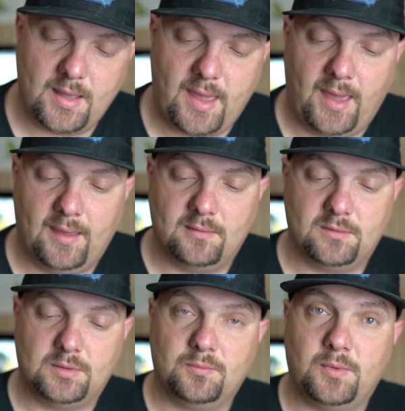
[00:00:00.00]

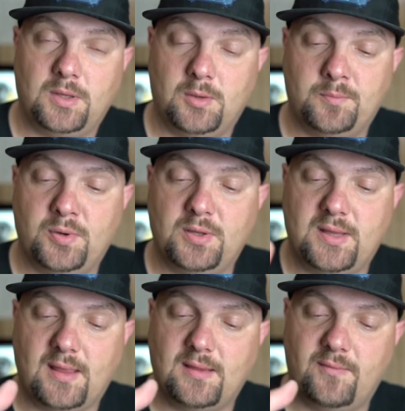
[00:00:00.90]
and when you put
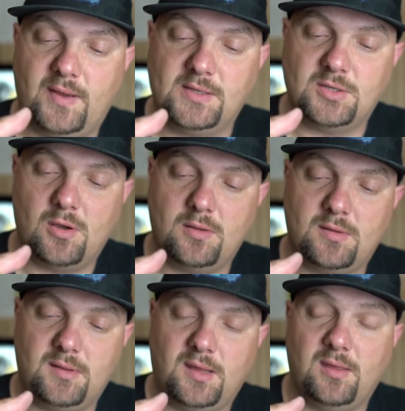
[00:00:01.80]
that device
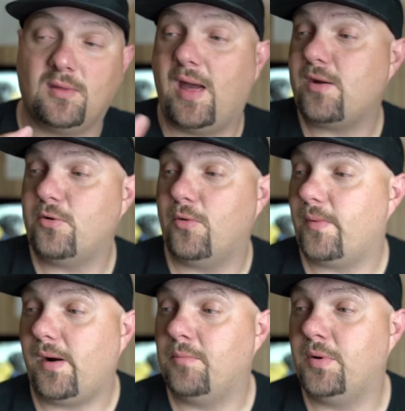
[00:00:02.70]
onto these, I don't know
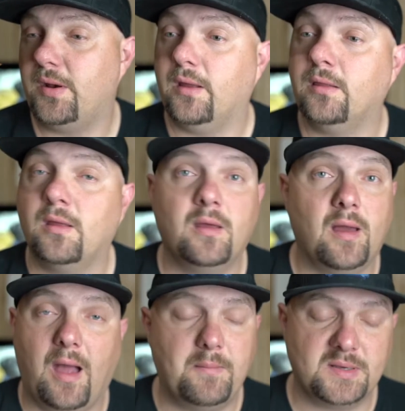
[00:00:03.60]
where I put it,
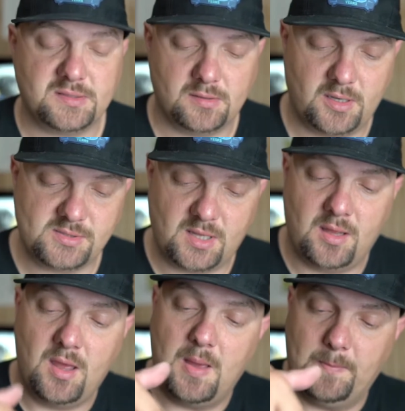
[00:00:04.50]
I must have lost it,
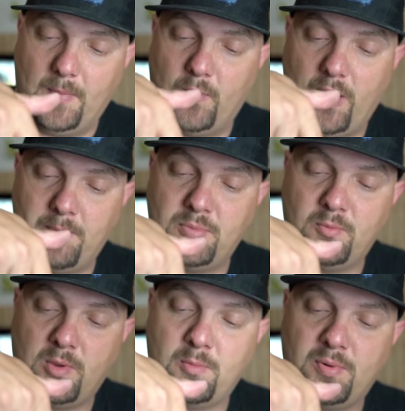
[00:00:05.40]
but
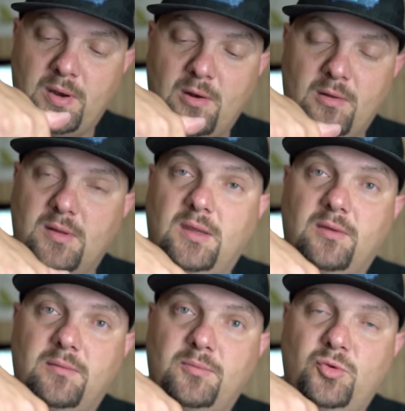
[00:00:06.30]
when you put it on
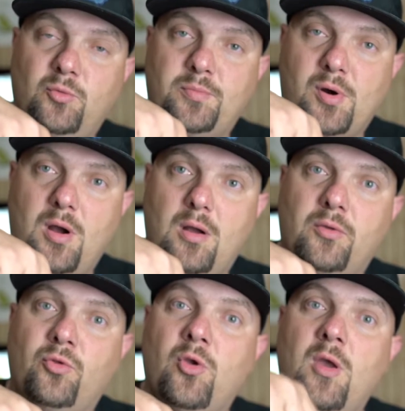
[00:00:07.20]
these 2
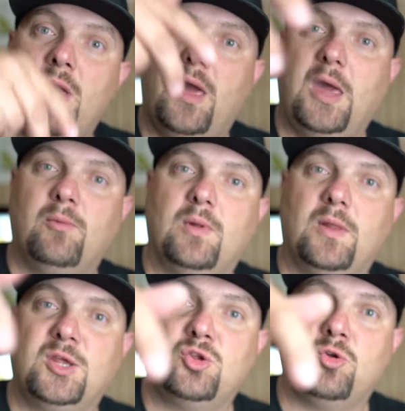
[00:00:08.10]
prongs, it will
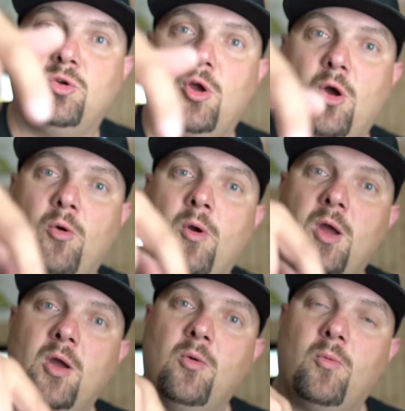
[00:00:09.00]
let you know
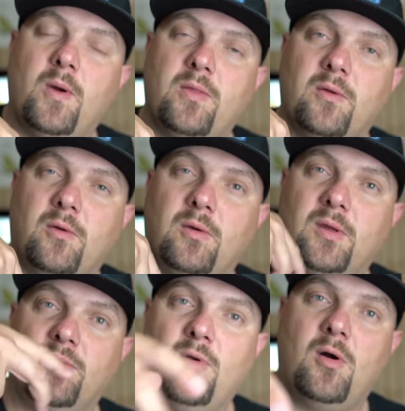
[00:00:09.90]
whether
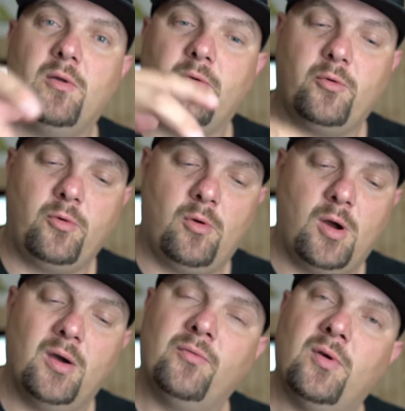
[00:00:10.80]
it's on or
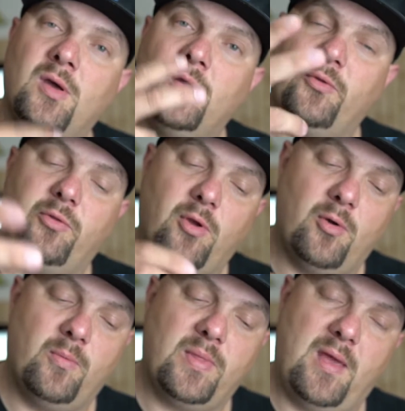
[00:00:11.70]
off.
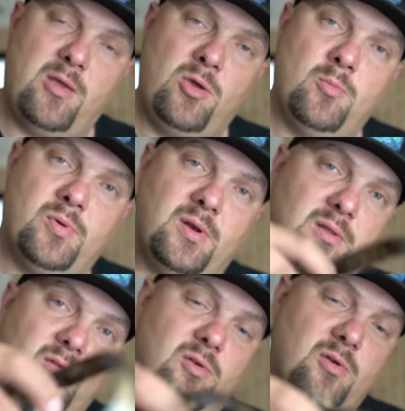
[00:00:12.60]
So without you putting
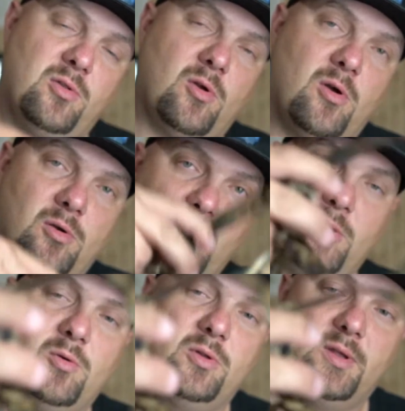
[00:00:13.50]
this on a dog or
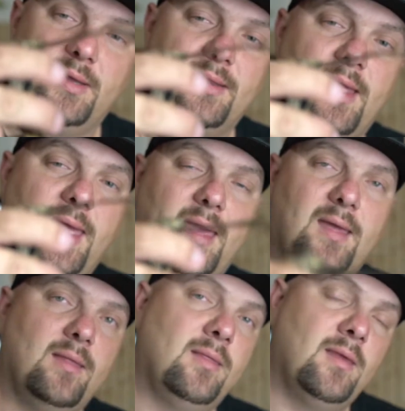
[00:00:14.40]
you're holding it in the
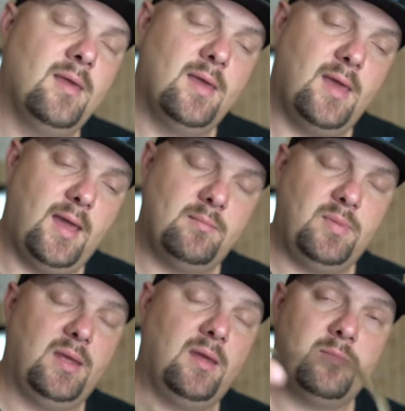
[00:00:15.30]
hand and
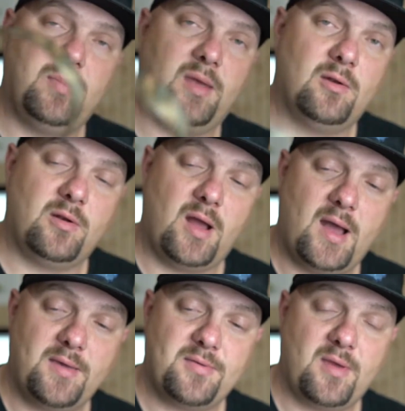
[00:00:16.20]
it being on a
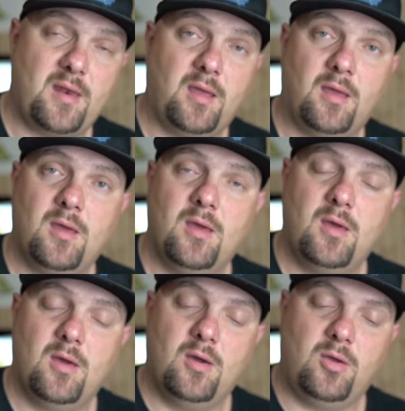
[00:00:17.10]
high setting,
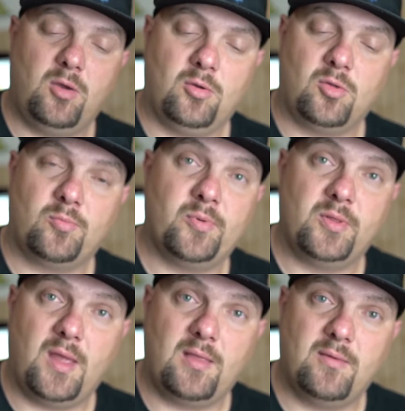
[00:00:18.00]
you could just put
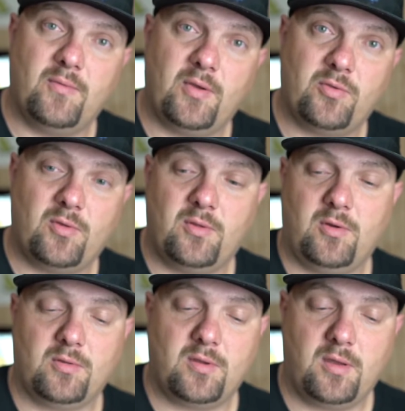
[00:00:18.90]
that device on there.
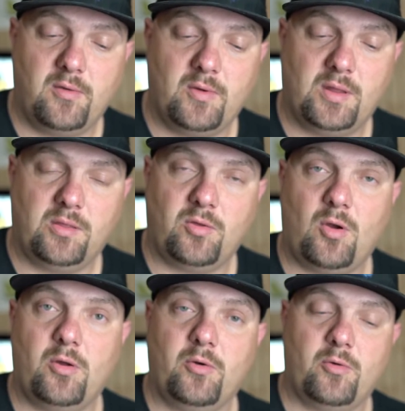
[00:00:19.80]
It'll tell you whether it's
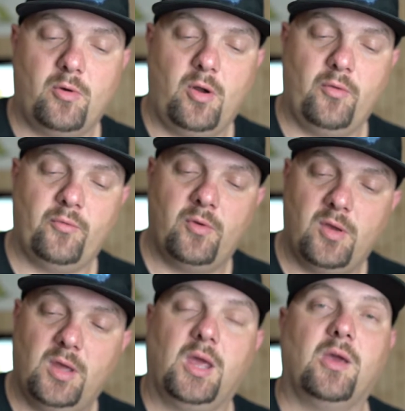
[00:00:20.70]
on or off,
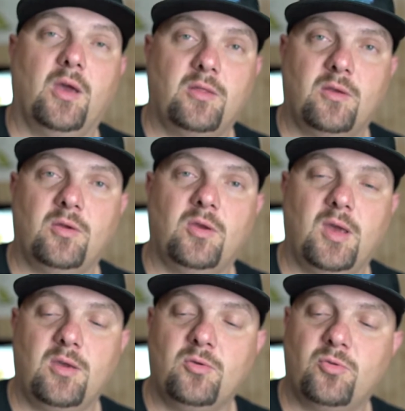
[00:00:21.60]
until you
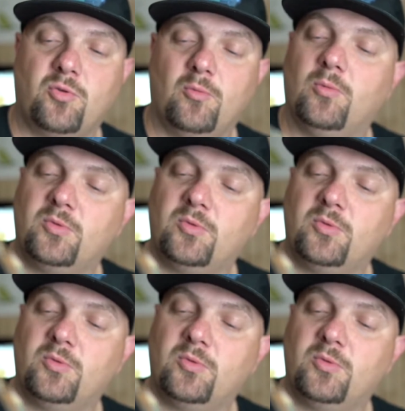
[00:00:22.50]
get used to